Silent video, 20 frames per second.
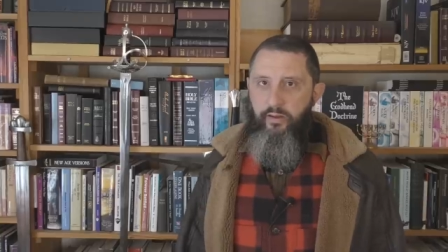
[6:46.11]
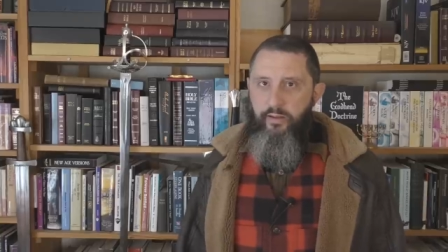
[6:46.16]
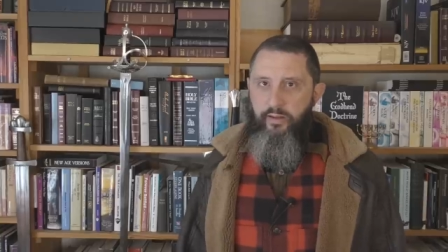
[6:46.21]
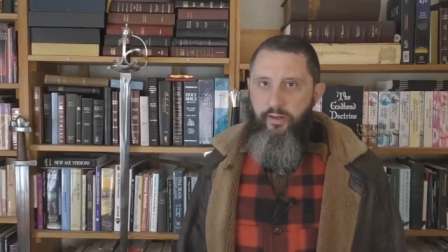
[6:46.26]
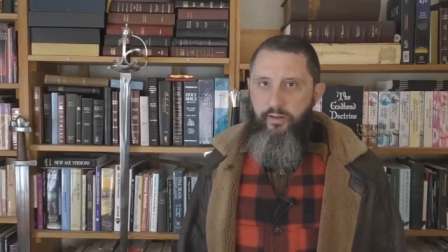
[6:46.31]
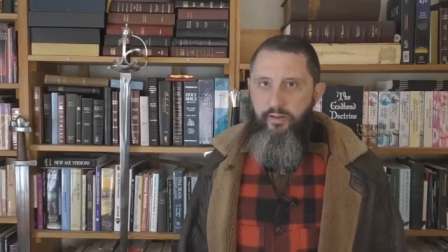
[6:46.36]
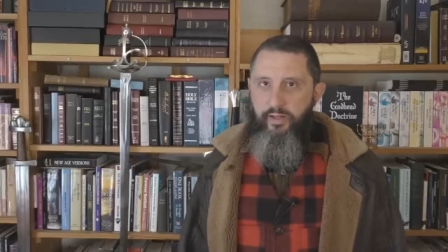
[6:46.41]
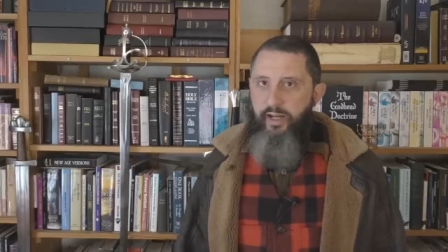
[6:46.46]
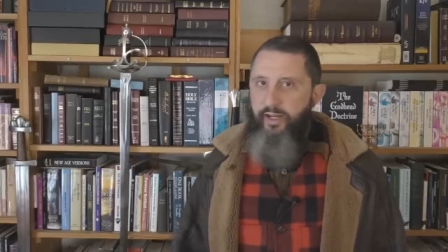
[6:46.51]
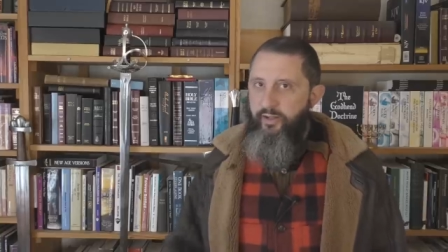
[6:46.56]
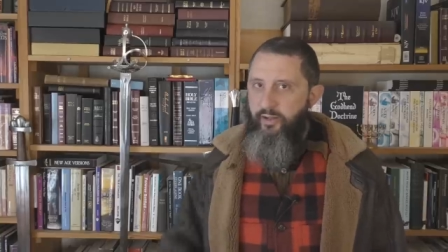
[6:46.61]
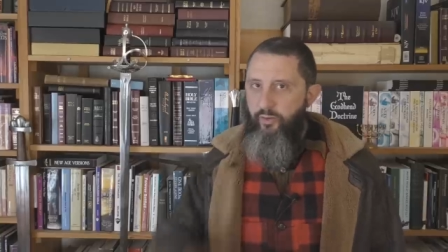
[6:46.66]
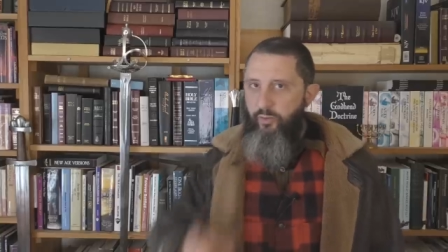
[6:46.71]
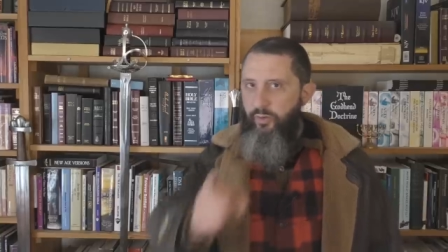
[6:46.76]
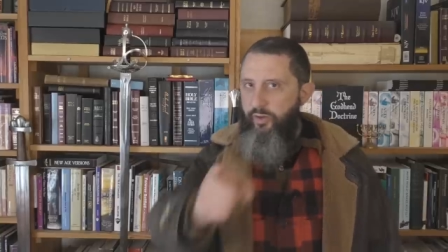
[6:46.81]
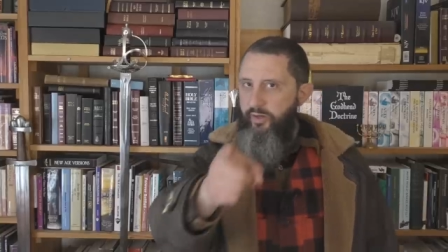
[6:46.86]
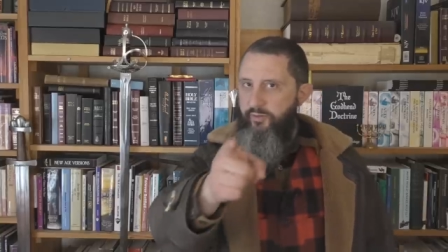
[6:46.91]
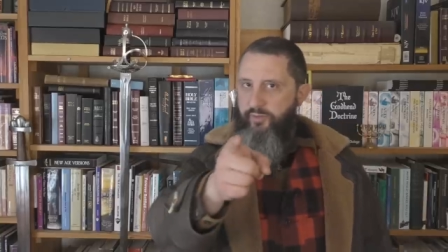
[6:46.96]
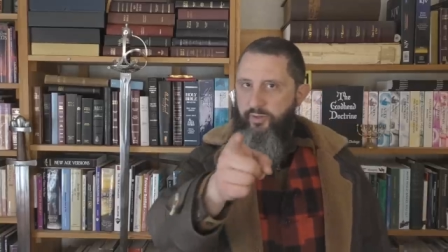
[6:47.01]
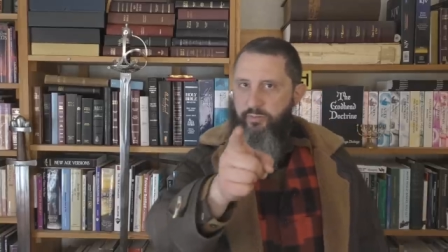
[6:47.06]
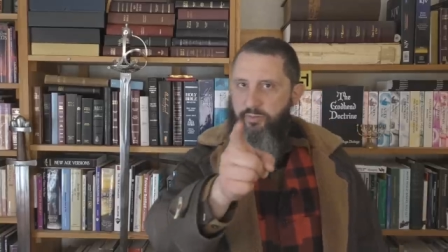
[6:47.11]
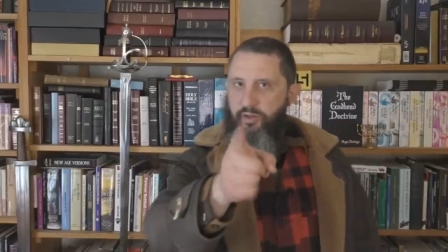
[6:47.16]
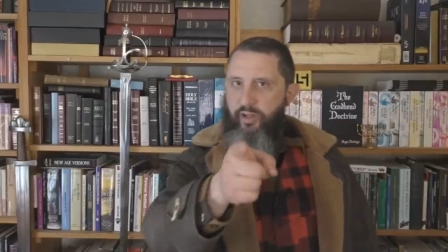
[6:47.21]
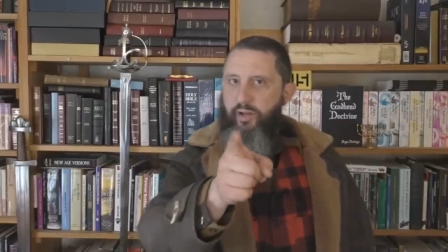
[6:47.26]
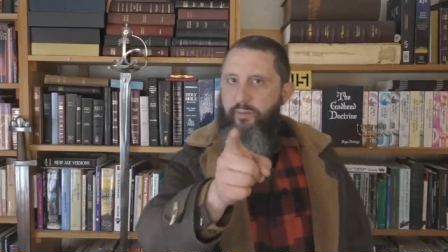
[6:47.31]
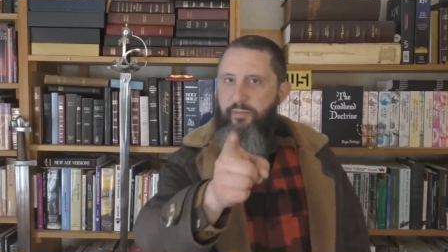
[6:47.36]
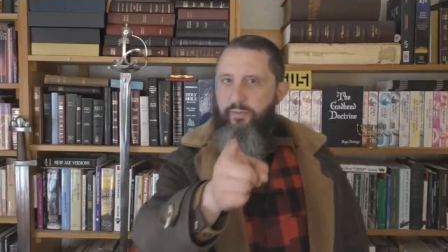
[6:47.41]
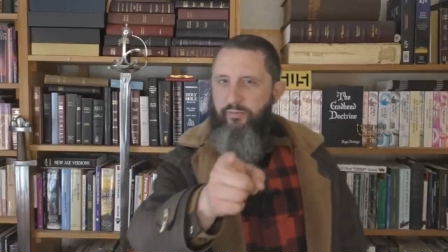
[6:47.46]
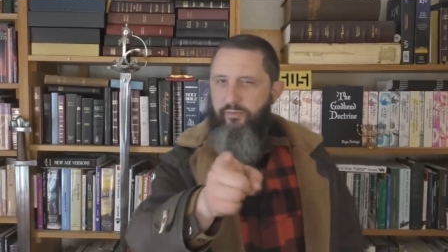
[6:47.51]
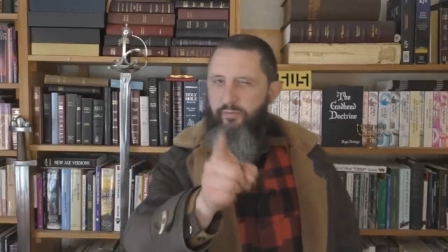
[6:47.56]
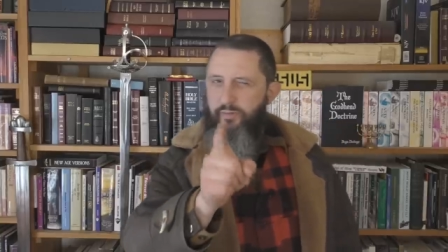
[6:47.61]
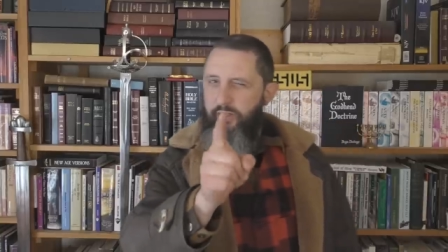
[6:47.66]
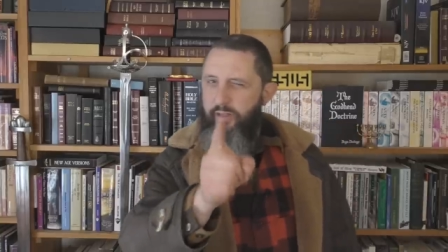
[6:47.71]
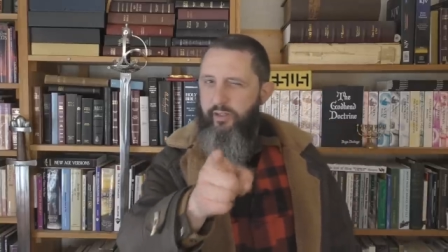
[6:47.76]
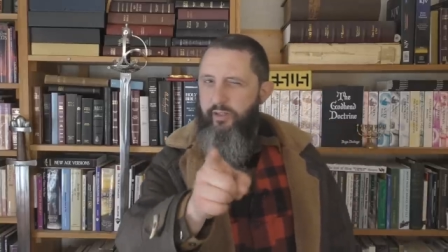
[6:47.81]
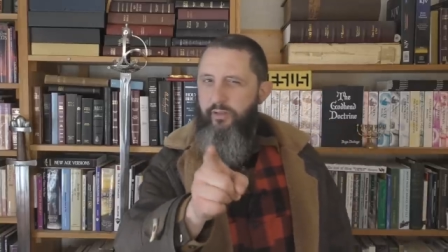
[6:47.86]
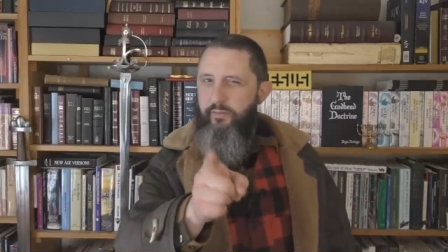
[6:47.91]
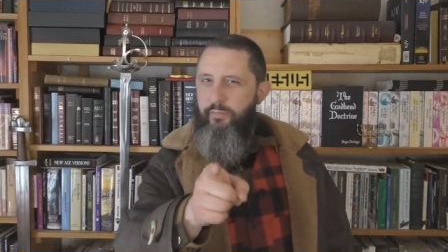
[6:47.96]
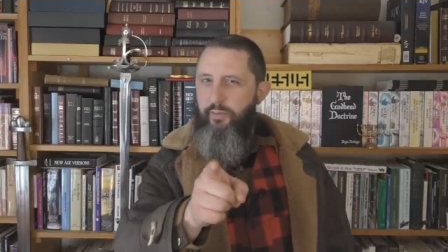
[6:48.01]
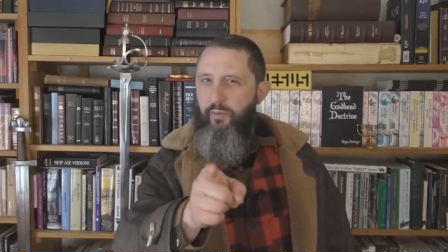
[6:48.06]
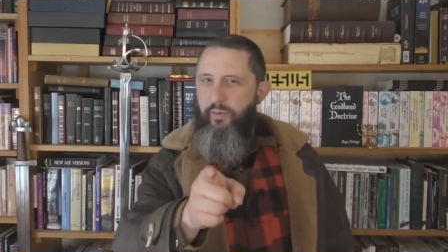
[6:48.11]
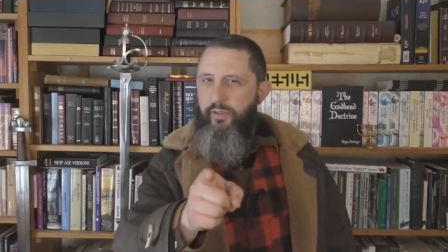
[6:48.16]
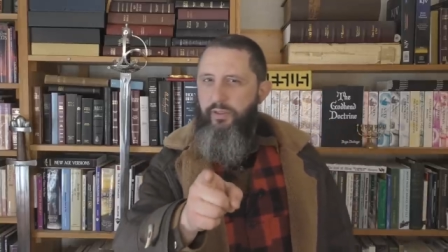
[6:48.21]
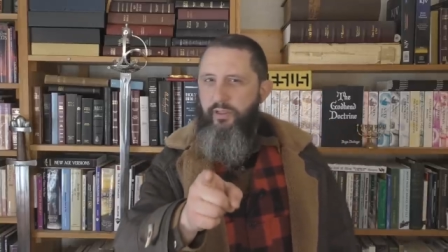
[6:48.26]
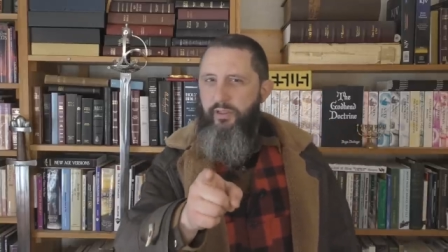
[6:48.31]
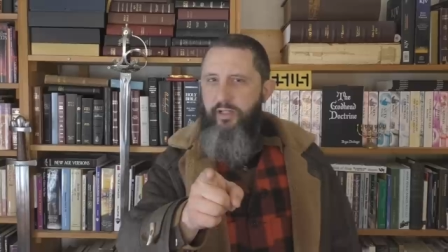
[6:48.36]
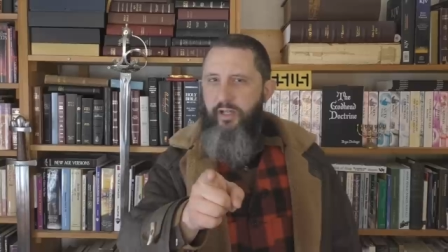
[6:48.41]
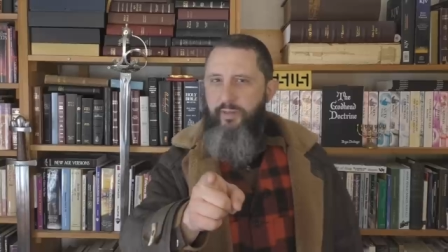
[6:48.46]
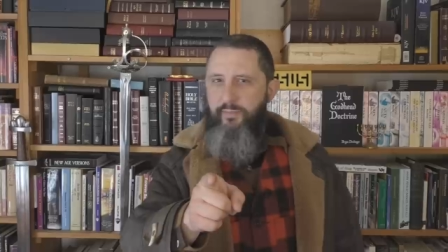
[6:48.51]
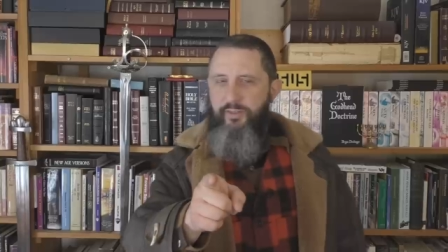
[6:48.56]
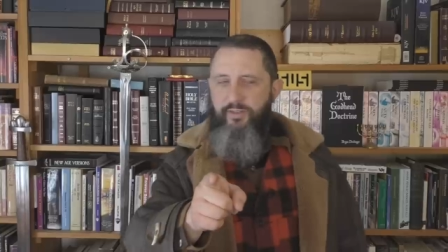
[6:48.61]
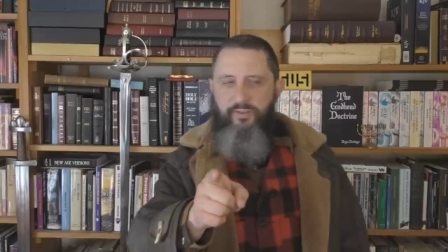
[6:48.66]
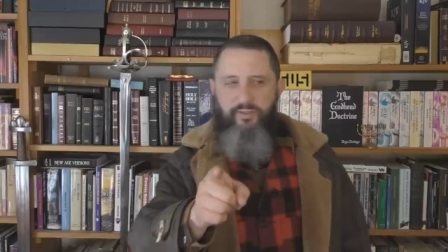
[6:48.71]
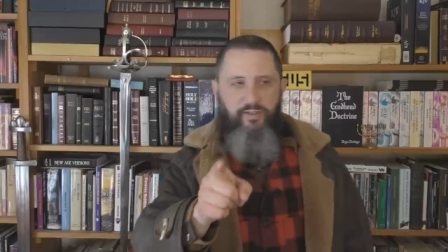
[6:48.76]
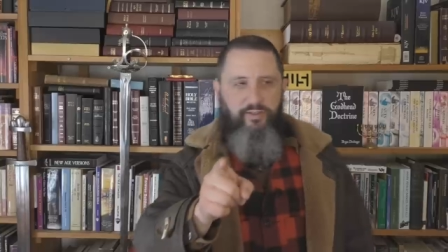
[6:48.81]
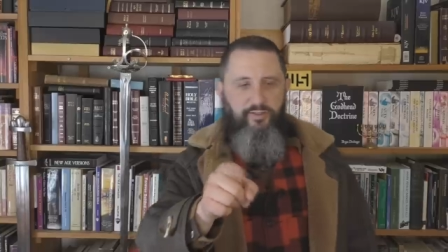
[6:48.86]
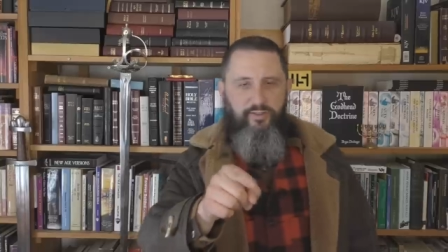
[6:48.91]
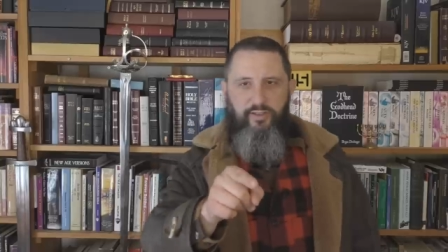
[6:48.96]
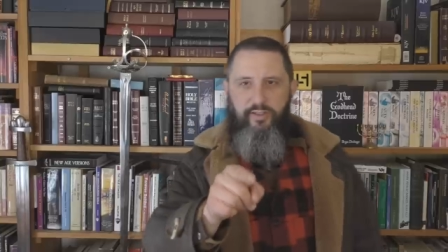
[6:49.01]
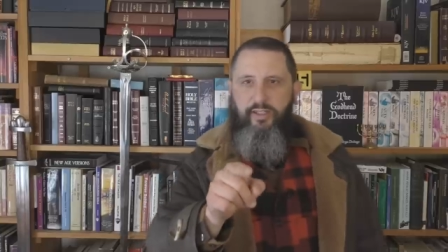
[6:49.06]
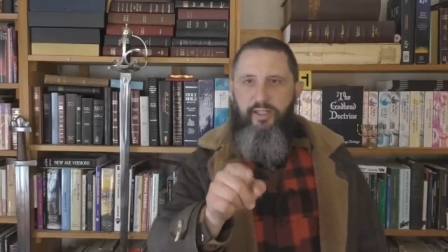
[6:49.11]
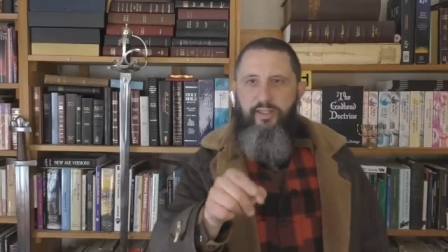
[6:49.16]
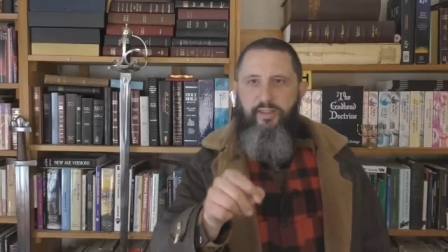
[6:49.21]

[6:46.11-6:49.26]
You know, and I know one of you brought up a really good point in the comments and you said,